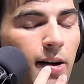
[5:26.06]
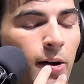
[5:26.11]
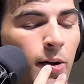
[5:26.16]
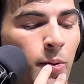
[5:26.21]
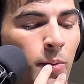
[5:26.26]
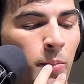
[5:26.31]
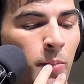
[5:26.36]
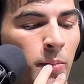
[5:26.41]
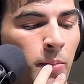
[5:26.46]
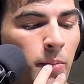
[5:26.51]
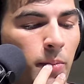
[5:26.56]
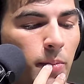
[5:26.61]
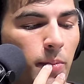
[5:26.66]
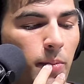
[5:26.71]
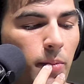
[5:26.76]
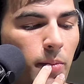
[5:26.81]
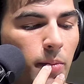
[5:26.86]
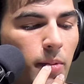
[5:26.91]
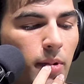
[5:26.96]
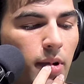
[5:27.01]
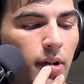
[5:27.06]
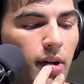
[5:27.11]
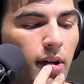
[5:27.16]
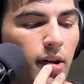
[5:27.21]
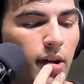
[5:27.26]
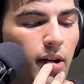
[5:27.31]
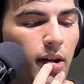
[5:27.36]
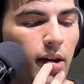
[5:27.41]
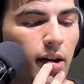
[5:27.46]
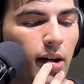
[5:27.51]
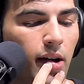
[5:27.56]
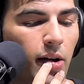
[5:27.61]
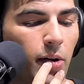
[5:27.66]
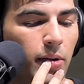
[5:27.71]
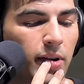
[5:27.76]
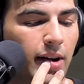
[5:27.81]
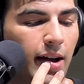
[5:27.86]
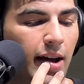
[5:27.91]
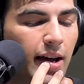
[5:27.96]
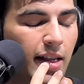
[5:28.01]
Um, I
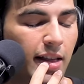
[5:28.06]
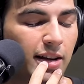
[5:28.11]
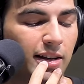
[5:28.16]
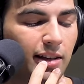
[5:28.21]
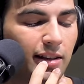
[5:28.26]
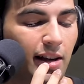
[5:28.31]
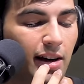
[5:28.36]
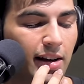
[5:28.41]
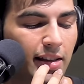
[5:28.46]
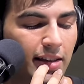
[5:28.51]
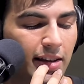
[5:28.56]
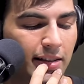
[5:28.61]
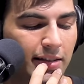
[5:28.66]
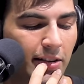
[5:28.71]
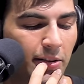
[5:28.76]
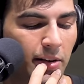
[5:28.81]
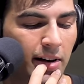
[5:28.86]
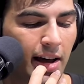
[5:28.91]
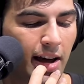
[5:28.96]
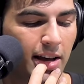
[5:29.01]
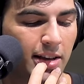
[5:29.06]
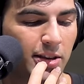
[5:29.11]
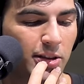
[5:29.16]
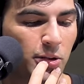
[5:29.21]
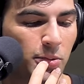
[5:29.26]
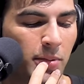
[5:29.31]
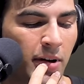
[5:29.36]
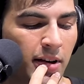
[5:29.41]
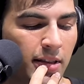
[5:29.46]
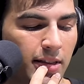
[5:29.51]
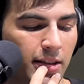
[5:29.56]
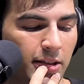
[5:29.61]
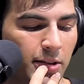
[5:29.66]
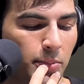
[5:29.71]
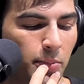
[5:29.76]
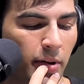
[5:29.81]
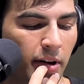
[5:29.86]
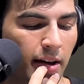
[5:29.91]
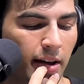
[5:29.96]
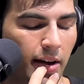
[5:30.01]
want to. There's a lot of things I want to ask you about
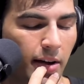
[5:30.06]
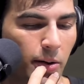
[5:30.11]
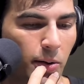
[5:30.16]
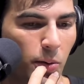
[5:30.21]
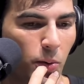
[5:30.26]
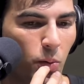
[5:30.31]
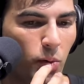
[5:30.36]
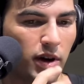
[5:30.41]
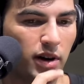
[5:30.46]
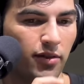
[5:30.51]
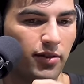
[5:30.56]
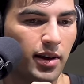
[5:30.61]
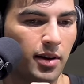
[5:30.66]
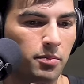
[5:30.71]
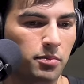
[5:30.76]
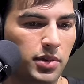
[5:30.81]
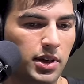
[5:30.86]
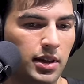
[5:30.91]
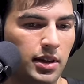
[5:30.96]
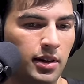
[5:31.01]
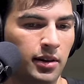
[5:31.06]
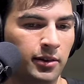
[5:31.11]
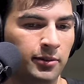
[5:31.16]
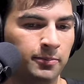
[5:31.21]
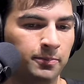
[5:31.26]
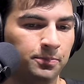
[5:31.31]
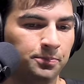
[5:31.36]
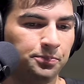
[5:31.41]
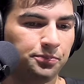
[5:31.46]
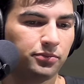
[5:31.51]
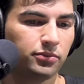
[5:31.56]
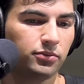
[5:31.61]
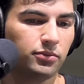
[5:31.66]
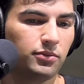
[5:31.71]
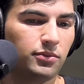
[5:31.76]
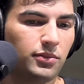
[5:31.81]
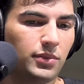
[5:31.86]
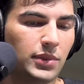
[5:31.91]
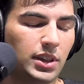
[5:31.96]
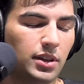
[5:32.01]
this, but one of them being
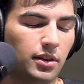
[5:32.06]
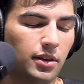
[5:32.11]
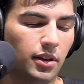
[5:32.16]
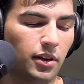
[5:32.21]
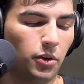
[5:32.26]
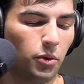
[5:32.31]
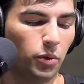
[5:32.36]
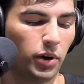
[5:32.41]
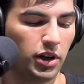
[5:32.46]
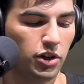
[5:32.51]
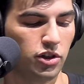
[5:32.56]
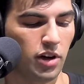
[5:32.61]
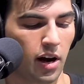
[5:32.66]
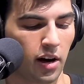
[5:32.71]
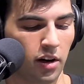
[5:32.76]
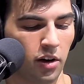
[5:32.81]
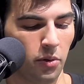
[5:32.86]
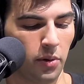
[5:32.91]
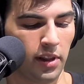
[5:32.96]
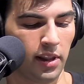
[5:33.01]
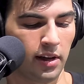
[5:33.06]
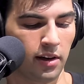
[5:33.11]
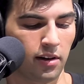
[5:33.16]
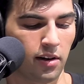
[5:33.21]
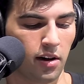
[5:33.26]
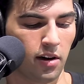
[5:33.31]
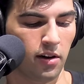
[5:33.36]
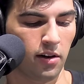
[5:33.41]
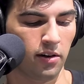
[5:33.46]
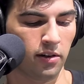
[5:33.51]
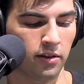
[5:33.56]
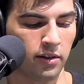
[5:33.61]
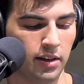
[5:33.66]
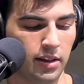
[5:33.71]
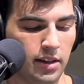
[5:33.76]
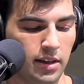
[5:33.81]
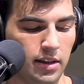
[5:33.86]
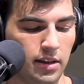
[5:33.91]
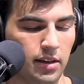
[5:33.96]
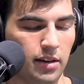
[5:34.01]
what Jocko Willink
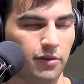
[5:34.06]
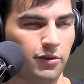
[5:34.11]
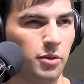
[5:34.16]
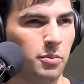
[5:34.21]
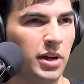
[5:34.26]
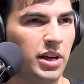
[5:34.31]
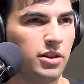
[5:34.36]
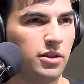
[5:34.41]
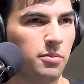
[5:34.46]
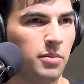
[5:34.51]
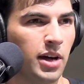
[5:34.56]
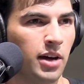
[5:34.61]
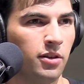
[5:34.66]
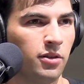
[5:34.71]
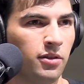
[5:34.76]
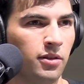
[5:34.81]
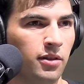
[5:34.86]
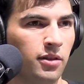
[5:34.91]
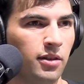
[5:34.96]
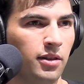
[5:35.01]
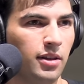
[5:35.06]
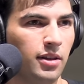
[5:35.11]
called the information battle.